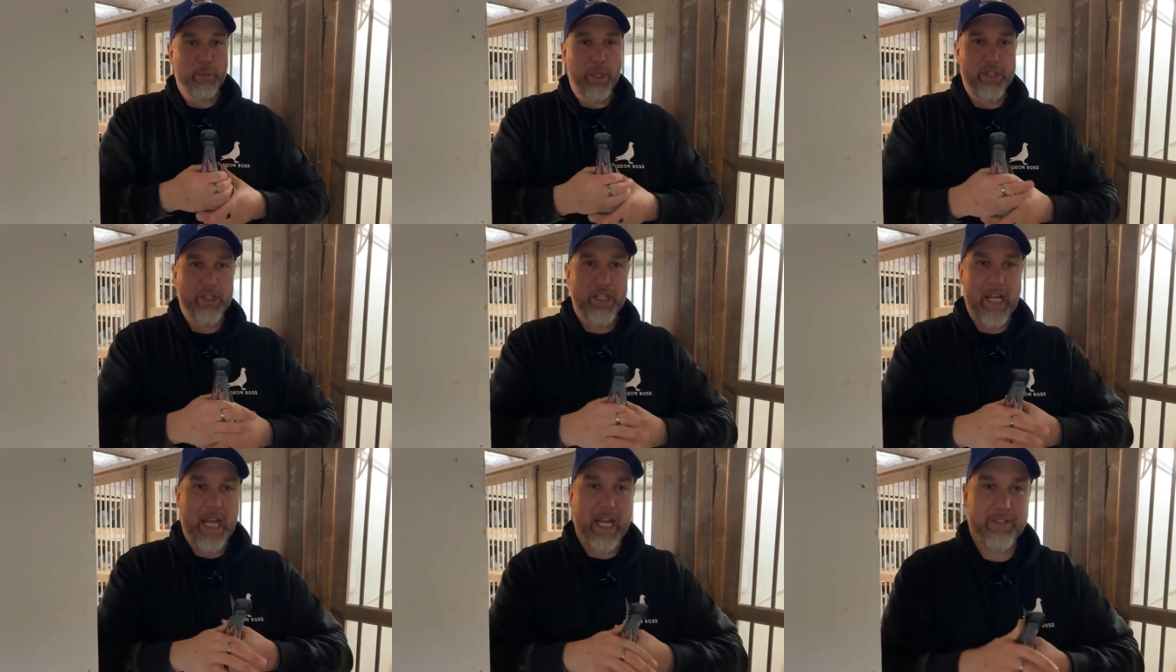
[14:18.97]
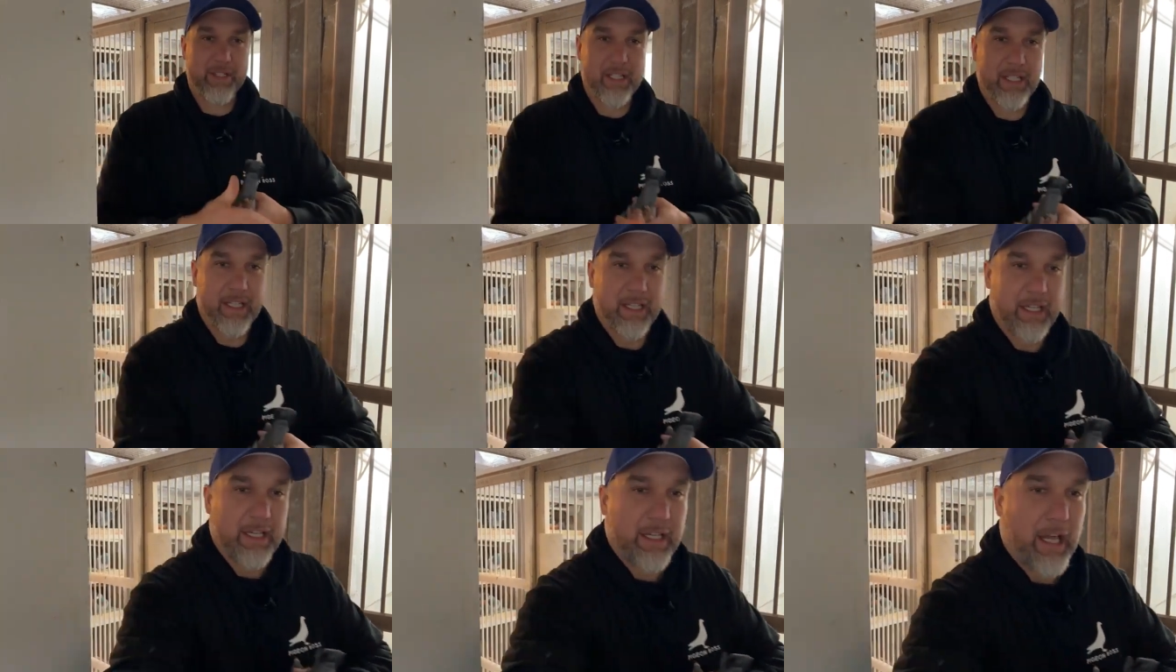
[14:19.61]
pigeon has it.
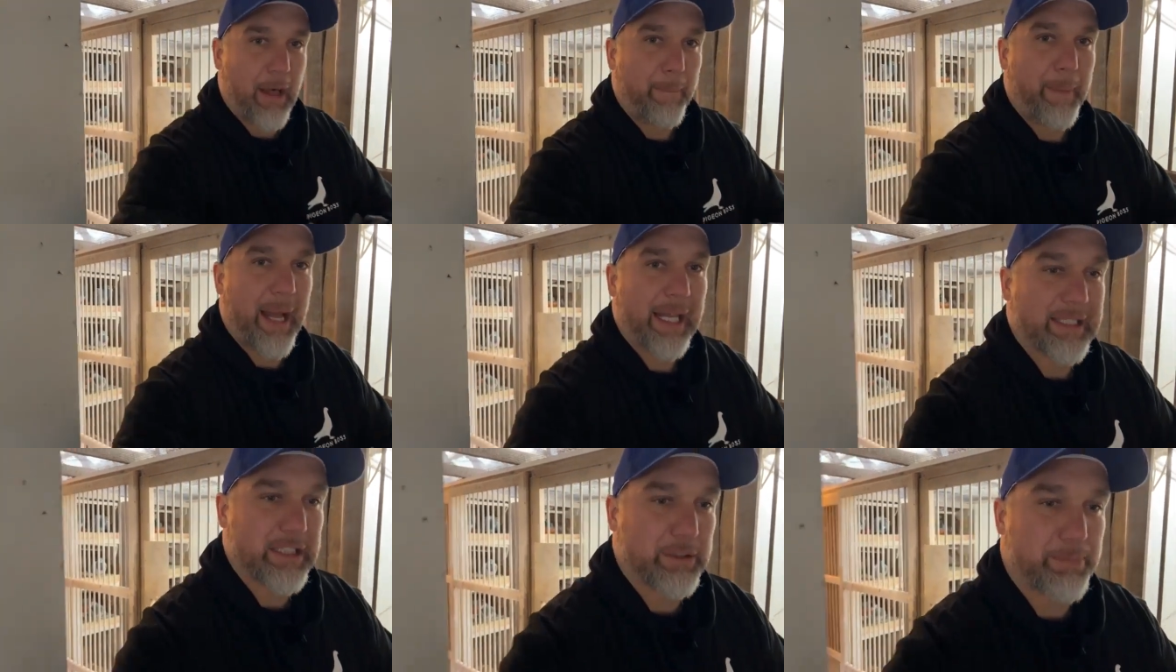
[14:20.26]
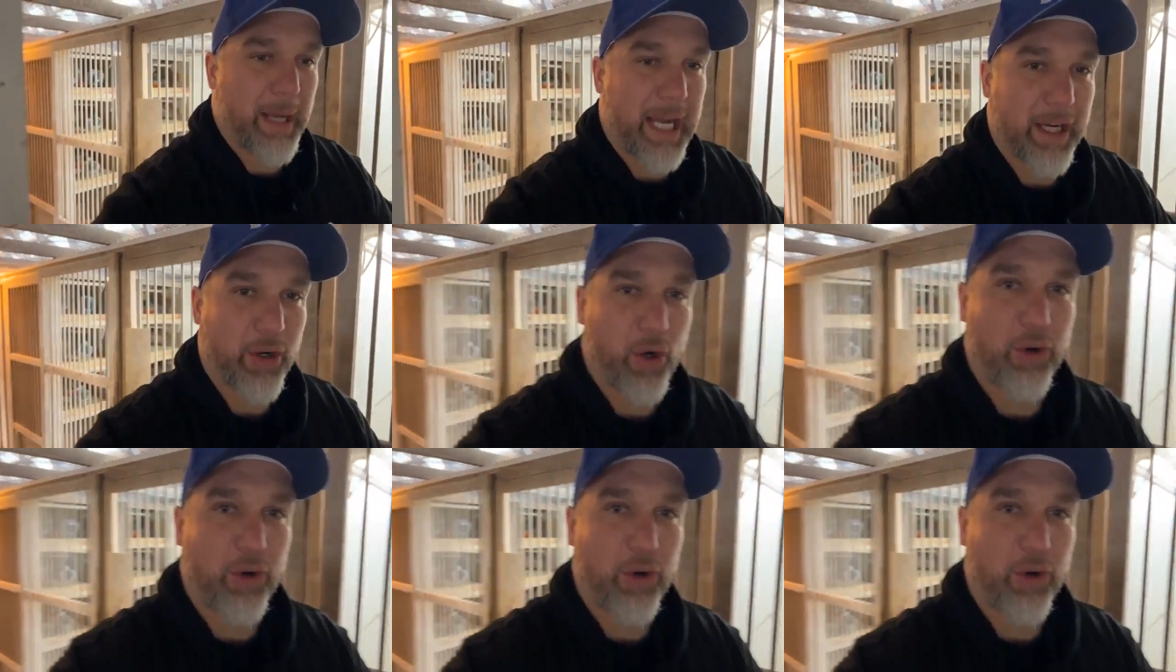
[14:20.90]
I'll pass this back